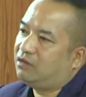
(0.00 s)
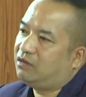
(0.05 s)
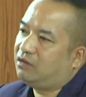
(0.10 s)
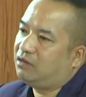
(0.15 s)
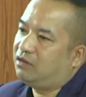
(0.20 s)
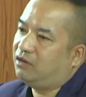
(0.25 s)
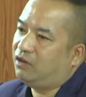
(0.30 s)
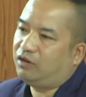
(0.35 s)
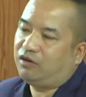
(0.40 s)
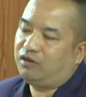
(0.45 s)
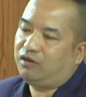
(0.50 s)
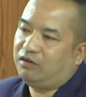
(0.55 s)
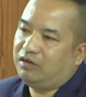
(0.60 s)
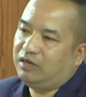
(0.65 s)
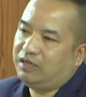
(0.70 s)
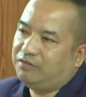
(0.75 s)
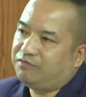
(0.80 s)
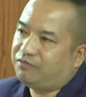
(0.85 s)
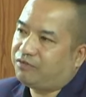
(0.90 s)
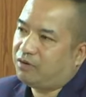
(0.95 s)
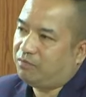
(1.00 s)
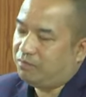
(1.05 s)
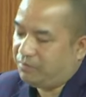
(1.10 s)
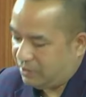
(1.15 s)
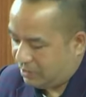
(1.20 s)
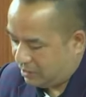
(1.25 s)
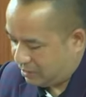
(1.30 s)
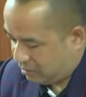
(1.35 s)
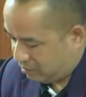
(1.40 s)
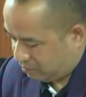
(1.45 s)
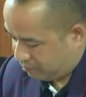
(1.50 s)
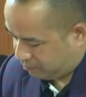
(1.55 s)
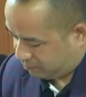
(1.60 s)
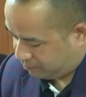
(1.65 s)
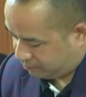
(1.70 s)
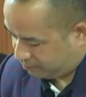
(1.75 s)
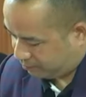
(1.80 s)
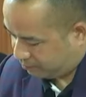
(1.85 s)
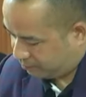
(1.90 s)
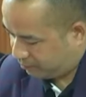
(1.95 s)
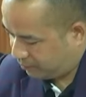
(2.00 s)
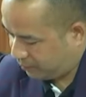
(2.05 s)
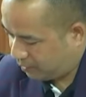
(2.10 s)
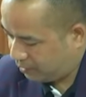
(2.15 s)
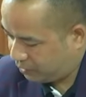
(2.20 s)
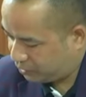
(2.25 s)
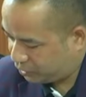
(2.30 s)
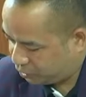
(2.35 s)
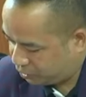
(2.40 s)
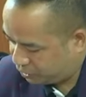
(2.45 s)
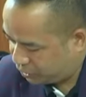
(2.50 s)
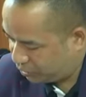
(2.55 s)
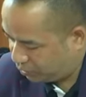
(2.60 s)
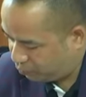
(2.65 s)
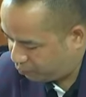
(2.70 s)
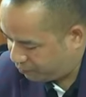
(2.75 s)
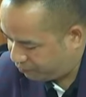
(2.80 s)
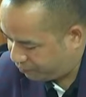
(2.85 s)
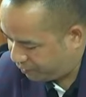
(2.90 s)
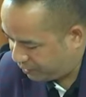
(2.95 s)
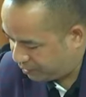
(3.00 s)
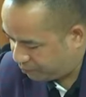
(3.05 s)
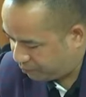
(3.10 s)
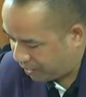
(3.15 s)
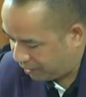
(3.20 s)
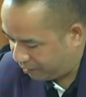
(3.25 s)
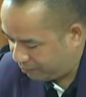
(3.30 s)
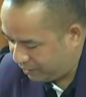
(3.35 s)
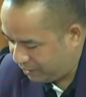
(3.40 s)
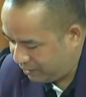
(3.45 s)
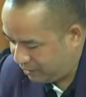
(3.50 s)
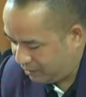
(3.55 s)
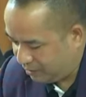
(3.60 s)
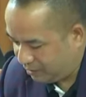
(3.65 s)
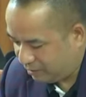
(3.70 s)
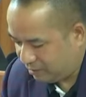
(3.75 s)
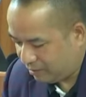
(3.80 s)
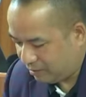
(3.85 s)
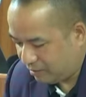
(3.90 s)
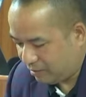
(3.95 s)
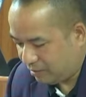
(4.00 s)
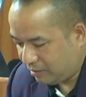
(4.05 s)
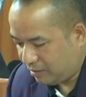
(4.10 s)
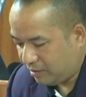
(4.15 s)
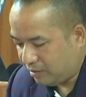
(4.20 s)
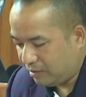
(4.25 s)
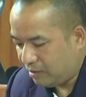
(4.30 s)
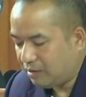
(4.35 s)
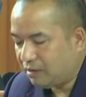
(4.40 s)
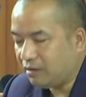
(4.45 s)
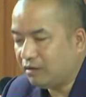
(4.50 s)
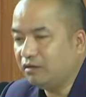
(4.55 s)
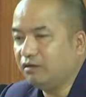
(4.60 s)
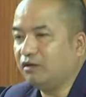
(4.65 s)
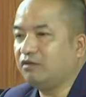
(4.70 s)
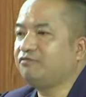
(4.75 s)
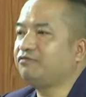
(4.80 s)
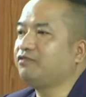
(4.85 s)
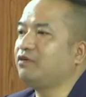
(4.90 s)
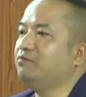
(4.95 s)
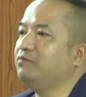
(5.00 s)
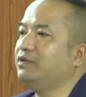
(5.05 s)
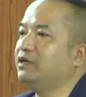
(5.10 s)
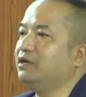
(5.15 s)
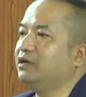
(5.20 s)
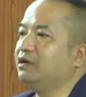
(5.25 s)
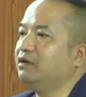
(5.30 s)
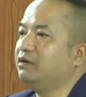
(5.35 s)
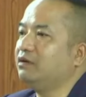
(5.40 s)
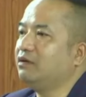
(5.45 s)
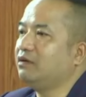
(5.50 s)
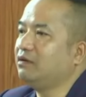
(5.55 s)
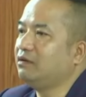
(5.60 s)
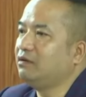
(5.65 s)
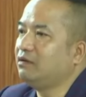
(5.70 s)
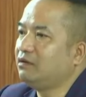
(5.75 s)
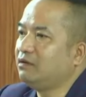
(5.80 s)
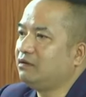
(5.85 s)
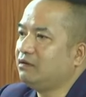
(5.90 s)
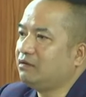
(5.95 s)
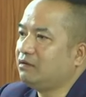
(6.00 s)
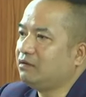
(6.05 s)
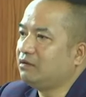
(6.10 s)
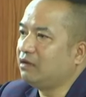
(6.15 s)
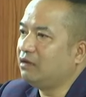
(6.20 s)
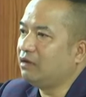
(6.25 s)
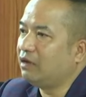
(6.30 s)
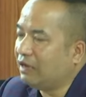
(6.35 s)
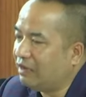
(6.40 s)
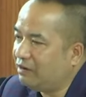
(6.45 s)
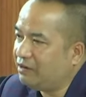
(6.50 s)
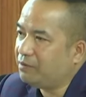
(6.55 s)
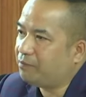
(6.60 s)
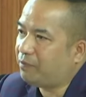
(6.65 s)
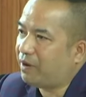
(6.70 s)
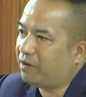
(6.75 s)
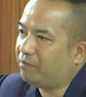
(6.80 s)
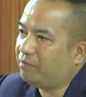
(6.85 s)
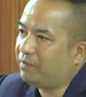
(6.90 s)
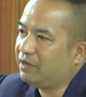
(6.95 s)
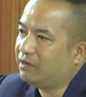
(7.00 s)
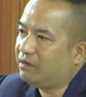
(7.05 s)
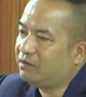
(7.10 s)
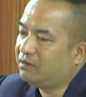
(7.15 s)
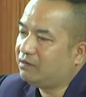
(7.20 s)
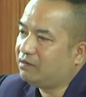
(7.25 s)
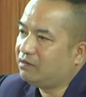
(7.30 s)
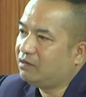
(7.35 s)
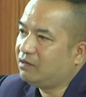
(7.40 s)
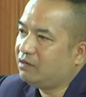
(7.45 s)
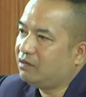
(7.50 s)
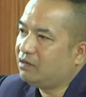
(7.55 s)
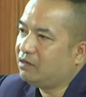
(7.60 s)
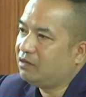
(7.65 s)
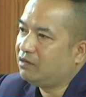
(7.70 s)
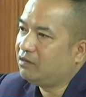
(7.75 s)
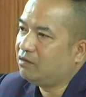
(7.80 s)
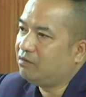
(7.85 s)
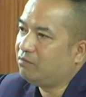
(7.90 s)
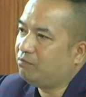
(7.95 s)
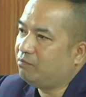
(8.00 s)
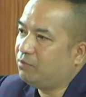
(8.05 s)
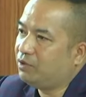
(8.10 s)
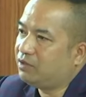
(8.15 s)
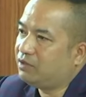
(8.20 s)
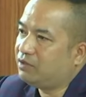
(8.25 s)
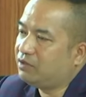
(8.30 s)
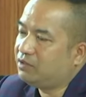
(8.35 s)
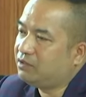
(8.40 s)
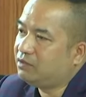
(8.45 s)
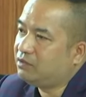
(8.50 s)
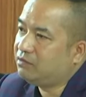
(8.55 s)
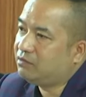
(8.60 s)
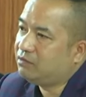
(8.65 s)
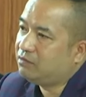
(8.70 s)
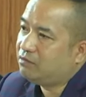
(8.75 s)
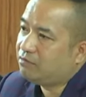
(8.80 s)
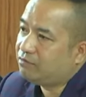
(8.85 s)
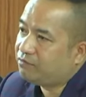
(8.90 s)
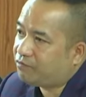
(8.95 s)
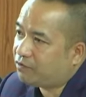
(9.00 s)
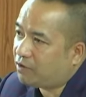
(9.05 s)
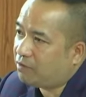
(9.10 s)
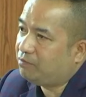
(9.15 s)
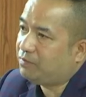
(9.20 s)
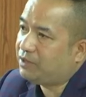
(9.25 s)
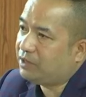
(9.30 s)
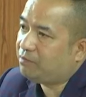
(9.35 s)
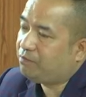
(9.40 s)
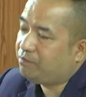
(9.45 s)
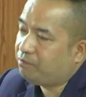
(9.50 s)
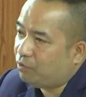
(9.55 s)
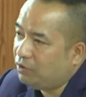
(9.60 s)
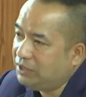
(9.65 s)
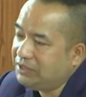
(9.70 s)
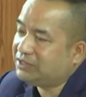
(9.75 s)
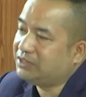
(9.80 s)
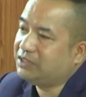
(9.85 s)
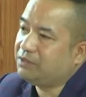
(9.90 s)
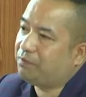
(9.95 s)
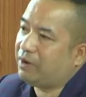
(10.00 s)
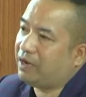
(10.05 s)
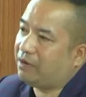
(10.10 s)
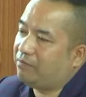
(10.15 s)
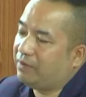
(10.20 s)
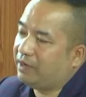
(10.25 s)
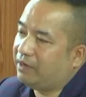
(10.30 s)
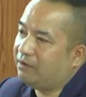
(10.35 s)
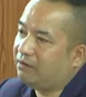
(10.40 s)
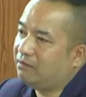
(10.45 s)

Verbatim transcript: not only from the social welfare department, not from the health department, but from the police department.